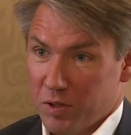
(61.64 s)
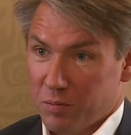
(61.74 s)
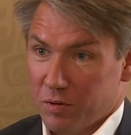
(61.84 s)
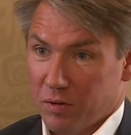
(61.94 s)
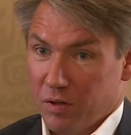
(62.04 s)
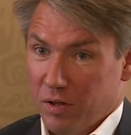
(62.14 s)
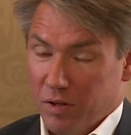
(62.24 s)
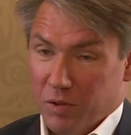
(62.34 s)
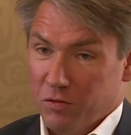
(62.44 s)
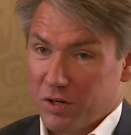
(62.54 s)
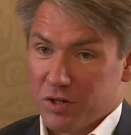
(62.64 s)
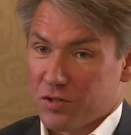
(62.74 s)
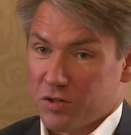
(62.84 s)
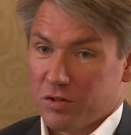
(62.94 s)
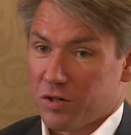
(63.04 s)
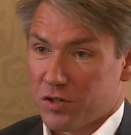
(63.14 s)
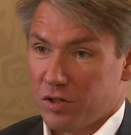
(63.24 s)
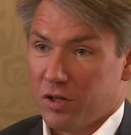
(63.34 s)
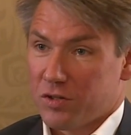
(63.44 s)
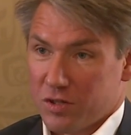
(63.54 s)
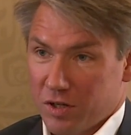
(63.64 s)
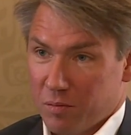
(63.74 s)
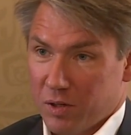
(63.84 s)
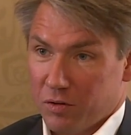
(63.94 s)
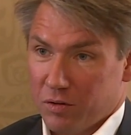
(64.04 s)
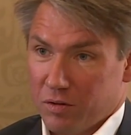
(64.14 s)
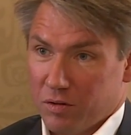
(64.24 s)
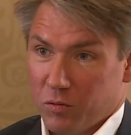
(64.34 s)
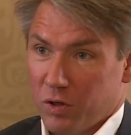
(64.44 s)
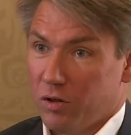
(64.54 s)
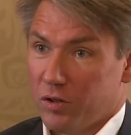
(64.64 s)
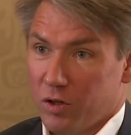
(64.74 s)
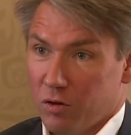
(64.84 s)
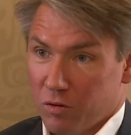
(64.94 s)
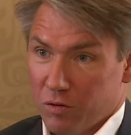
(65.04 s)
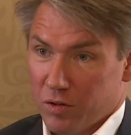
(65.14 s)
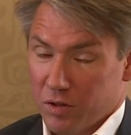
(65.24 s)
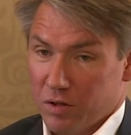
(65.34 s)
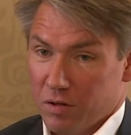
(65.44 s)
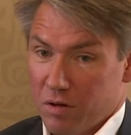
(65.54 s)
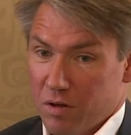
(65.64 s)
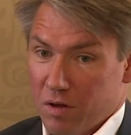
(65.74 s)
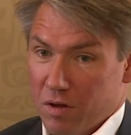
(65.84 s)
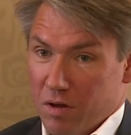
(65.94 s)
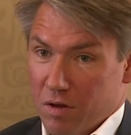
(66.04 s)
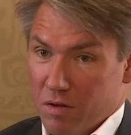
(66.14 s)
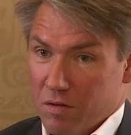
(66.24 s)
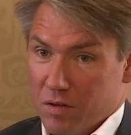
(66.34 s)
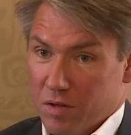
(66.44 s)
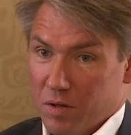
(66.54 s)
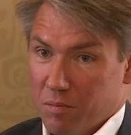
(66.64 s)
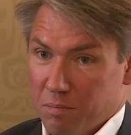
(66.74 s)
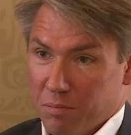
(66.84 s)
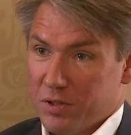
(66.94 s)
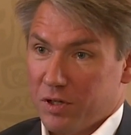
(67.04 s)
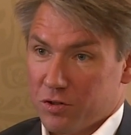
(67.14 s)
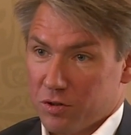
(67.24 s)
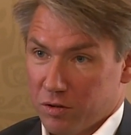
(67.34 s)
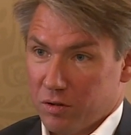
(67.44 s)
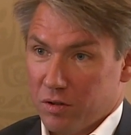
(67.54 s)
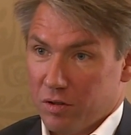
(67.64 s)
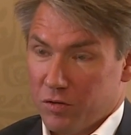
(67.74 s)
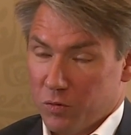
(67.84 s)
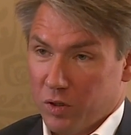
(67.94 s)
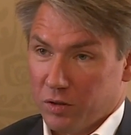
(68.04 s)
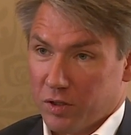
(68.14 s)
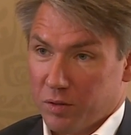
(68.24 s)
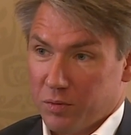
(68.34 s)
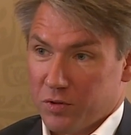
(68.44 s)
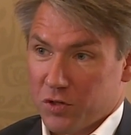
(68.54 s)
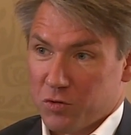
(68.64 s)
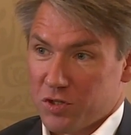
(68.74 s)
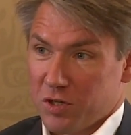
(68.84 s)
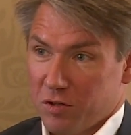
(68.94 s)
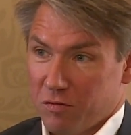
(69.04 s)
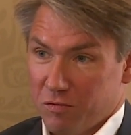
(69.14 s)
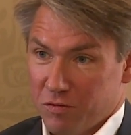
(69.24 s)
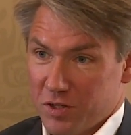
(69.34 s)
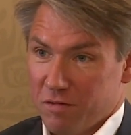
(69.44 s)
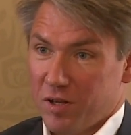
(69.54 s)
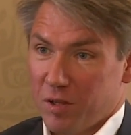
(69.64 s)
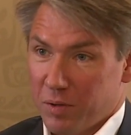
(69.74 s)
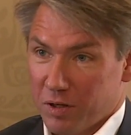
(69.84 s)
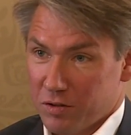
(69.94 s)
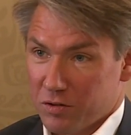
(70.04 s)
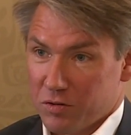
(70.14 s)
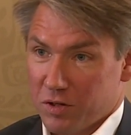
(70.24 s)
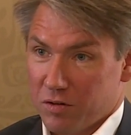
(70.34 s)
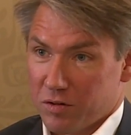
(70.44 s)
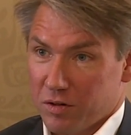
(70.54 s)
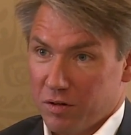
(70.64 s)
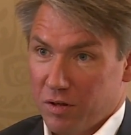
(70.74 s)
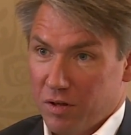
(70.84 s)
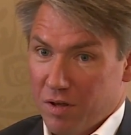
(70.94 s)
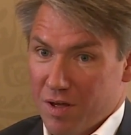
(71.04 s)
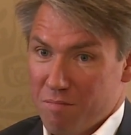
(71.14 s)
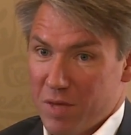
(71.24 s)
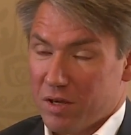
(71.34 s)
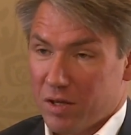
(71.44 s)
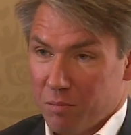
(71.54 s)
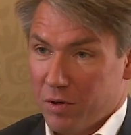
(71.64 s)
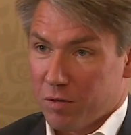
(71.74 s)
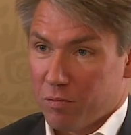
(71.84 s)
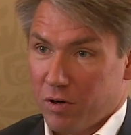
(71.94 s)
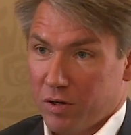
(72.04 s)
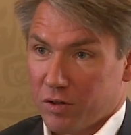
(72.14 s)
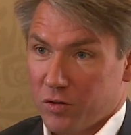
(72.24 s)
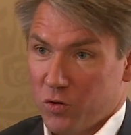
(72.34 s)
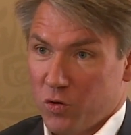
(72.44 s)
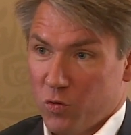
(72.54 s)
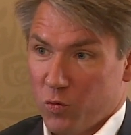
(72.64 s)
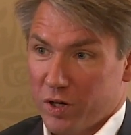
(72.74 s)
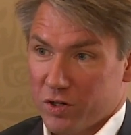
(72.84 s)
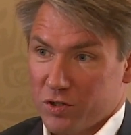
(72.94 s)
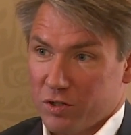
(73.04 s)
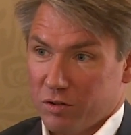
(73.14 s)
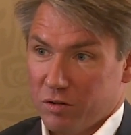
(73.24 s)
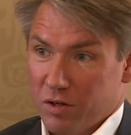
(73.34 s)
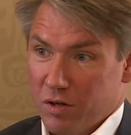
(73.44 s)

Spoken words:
people. I mean, there's a lot said about it. And we all know the potential of the World Cup. So instead of developing it together and making a better product, we are still